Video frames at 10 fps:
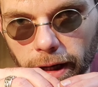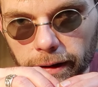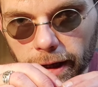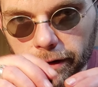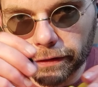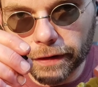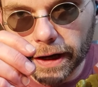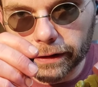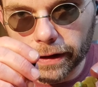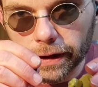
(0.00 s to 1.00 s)
I like the
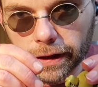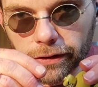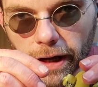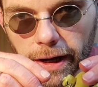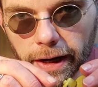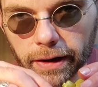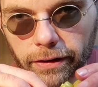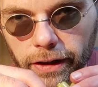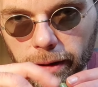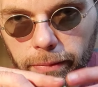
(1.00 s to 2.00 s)
fact that he's got hair
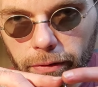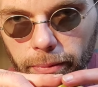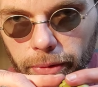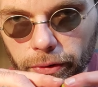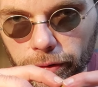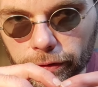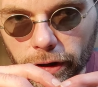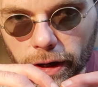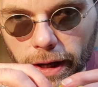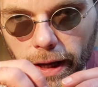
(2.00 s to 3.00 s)
that can be removed,
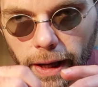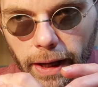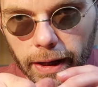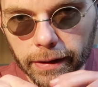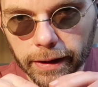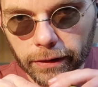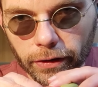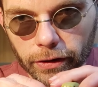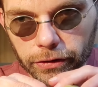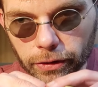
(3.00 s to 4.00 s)
and he's
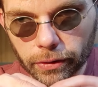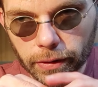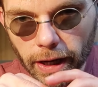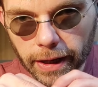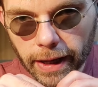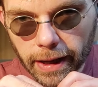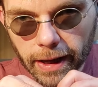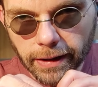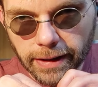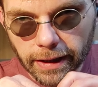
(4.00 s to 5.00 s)
also got a
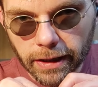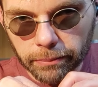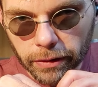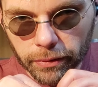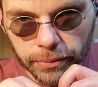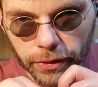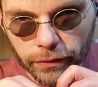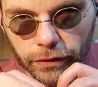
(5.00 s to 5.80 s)
head that can be removed.